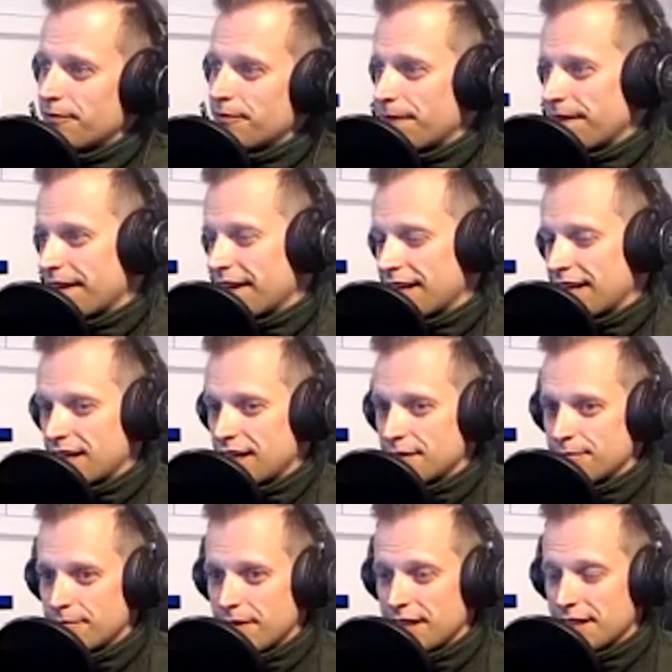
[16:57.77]

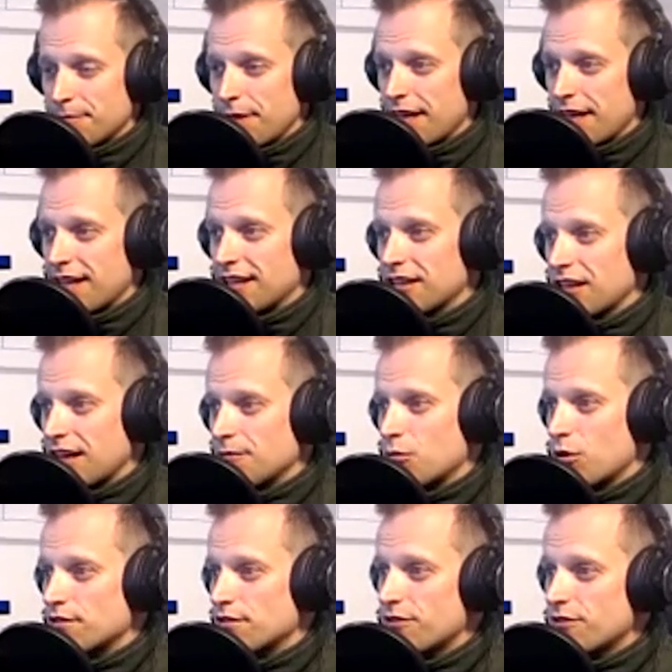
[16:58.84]
and paying a lot more
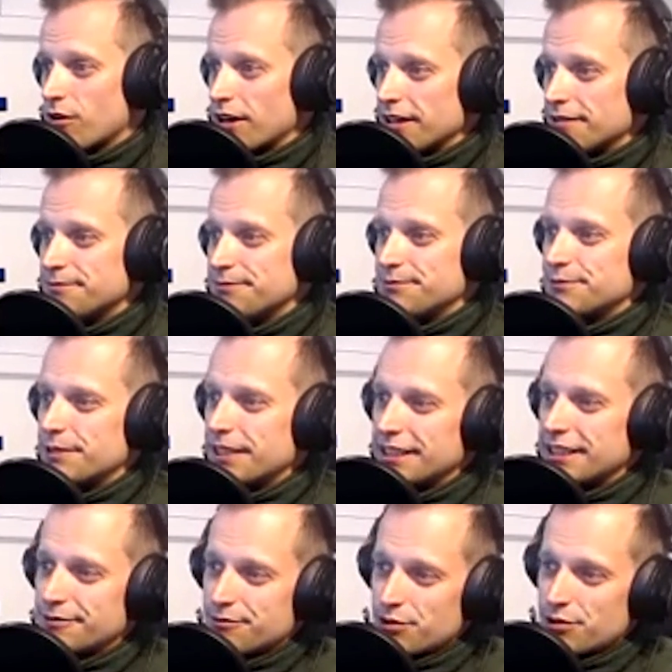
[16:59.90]
for it,
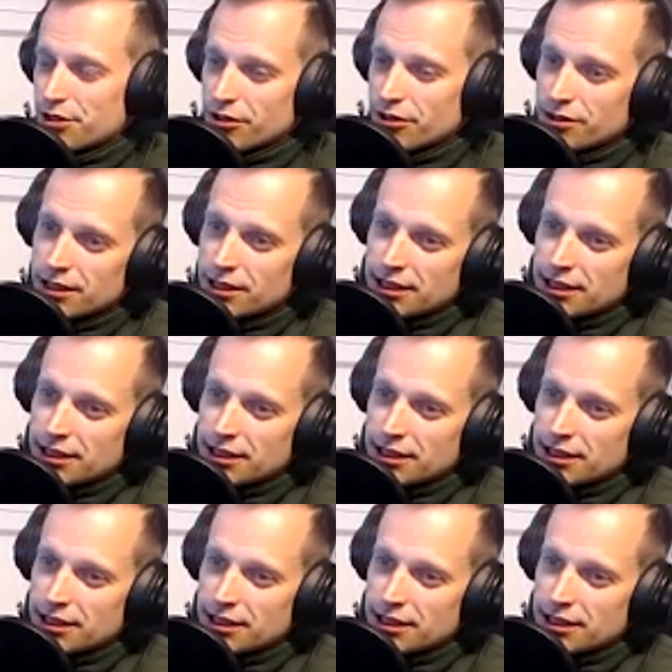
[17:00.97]
right? So